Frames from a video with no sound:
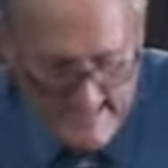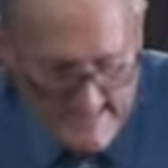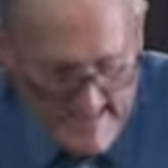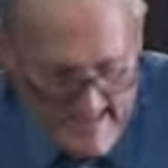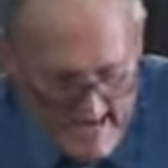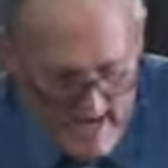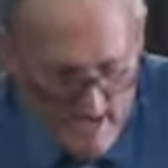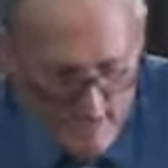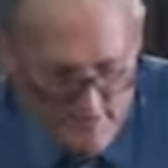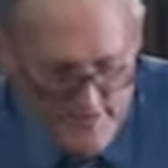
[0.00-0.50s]

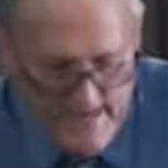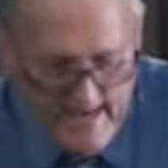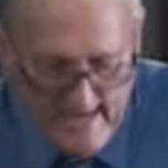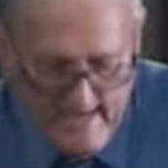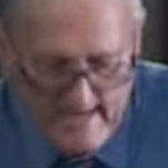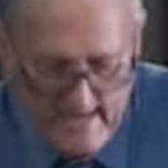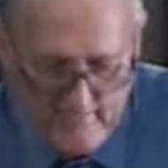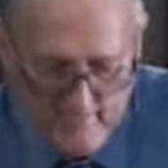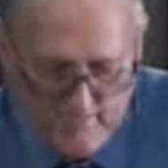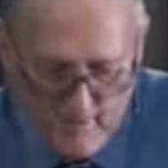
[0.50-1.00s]
our
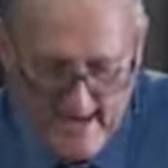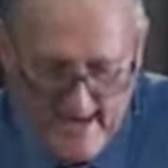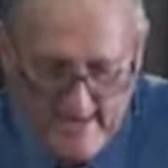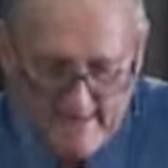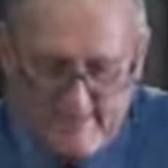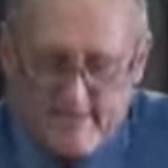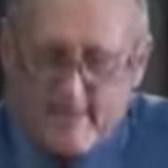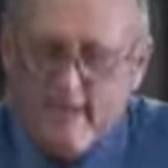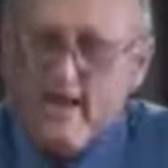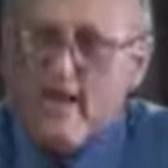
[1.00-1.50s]
daily bread.
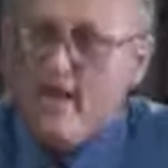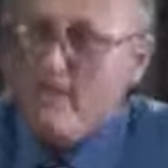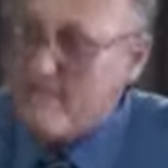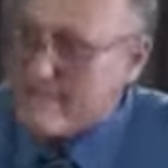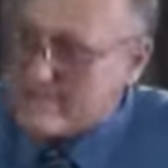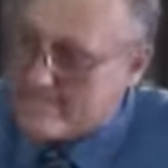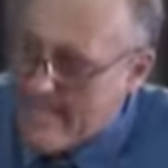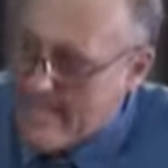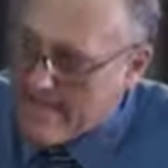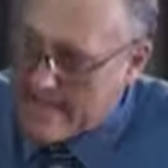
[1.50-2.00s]
The
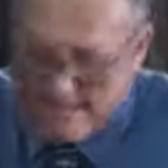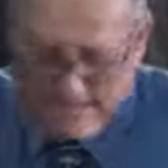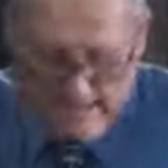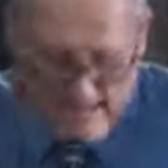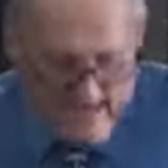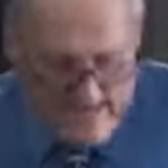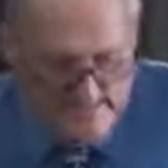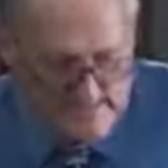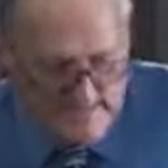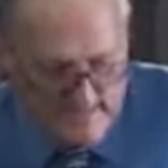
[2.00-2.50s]
second
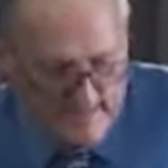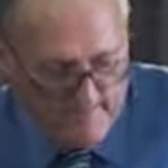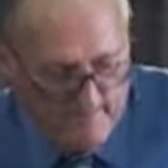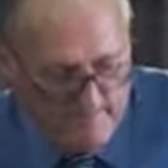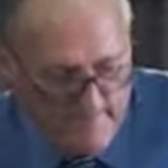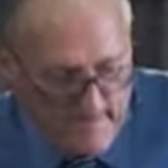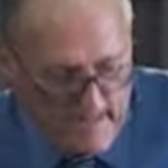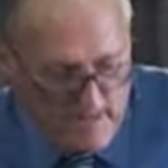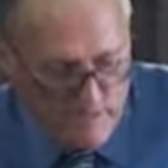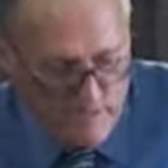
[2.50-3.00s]
lesson
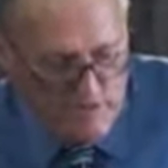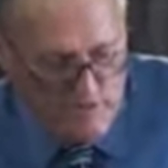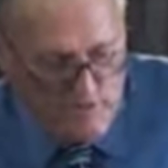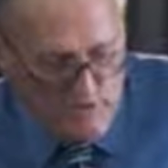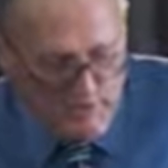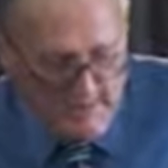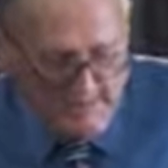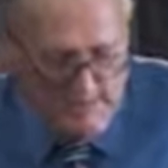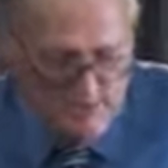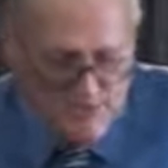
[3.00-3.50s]
I want to
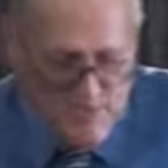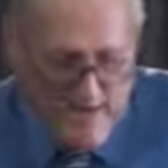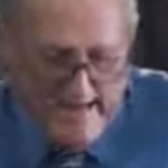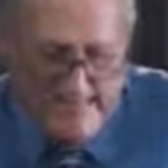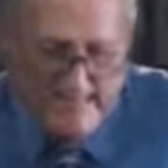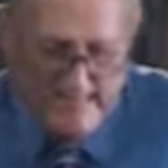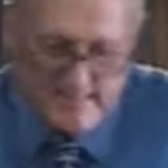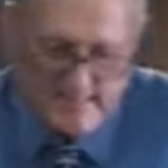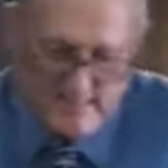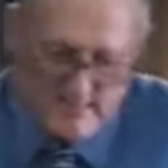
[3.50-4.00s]

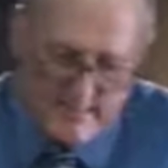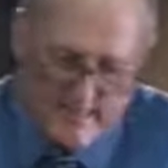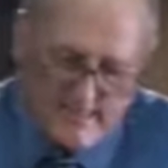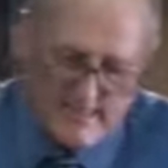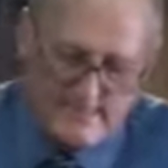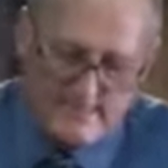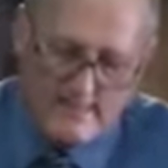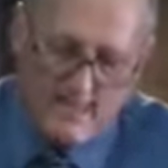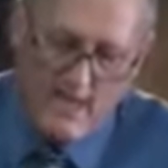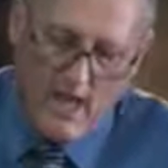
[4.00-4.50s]
extract is this.
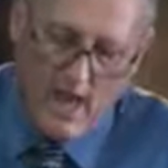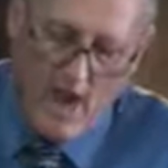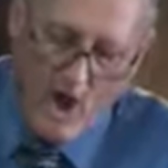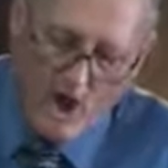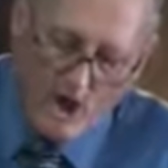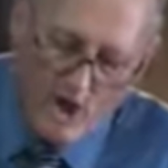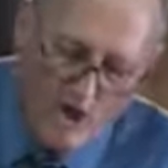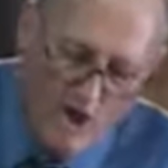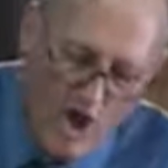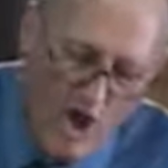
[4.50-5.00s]

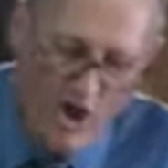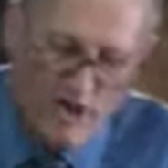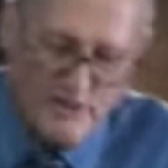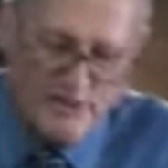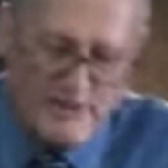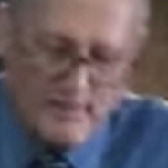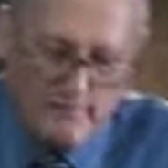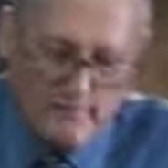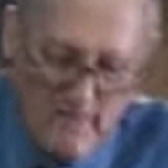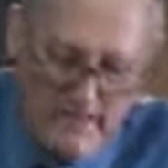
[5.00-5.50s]

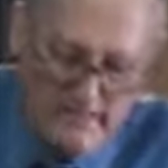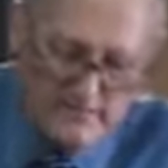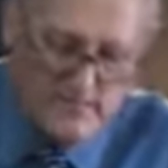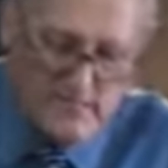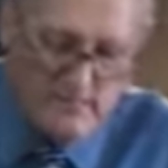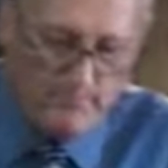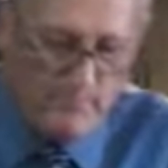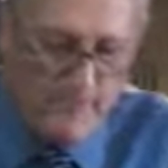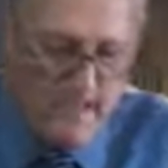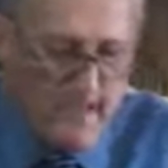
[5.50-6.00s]
God
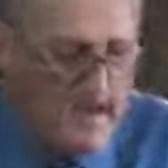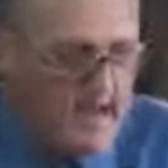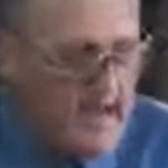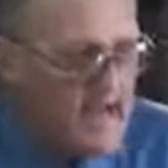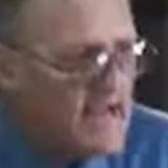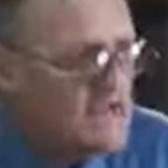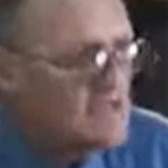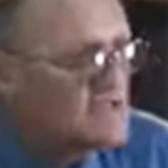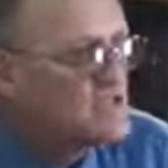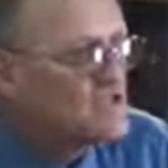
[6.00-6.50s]

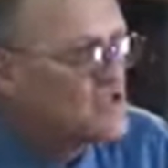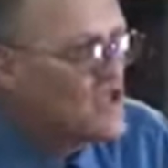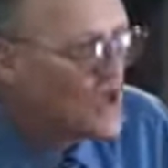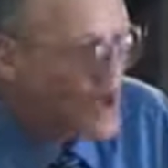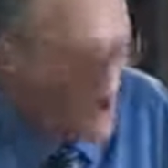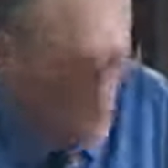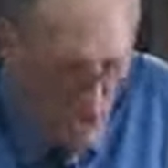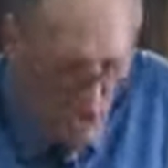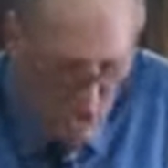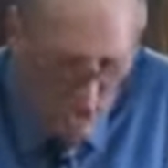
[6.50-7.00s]
multiplies the
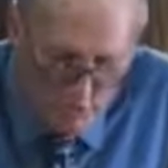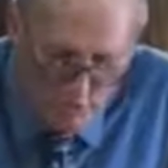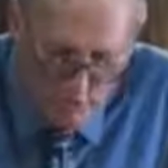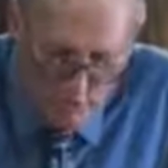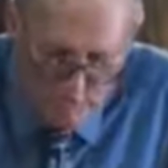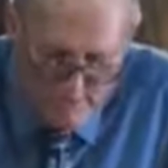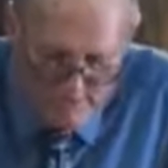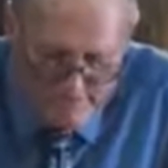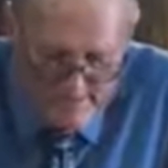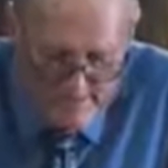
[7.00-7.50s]

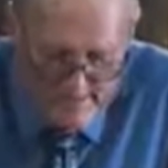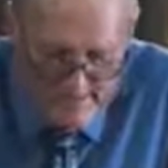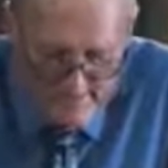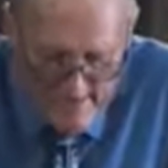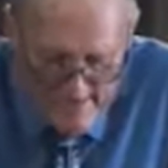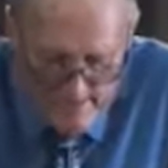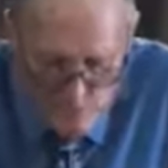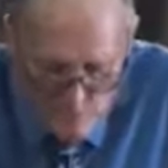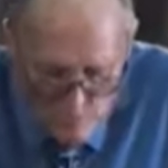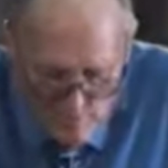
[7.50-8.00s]
loaves
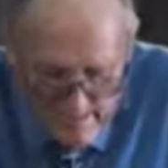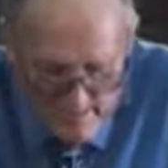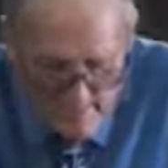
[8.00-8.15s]
that we